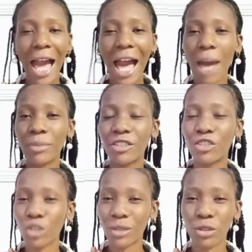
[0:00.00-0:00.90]
I'm
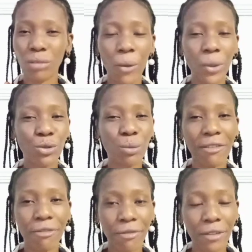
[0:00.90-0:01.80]
just on my way to my
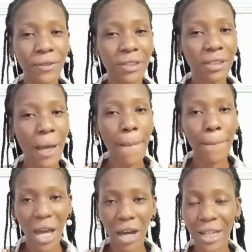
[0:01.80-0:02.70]
5th
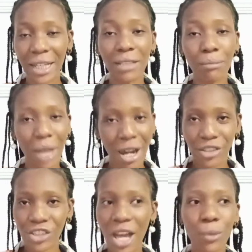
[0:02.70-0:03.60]
mark in
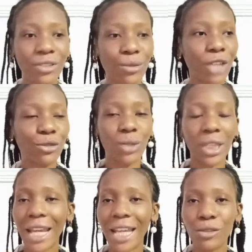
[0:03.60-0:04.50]
marriage. I'll still get to
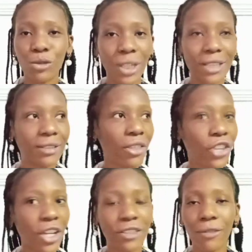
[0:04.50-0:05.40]
10, 20,
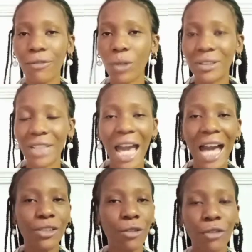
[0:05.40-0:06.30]
30, 40,
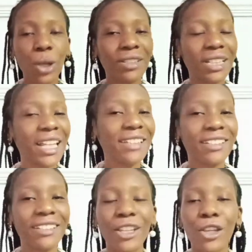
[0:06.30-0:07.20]
and of course the
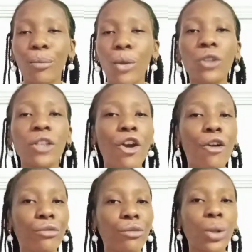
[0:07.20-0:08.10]
lessons keep on
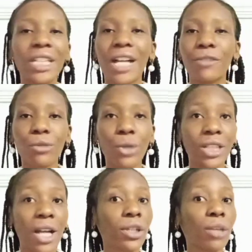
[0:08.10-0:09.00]
growing and growing,
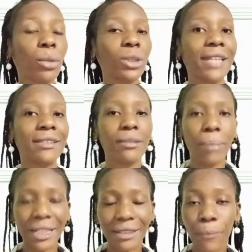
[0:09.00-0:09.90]
and will keep on getting
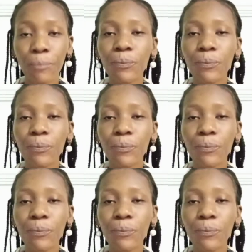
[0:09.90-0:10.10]
better.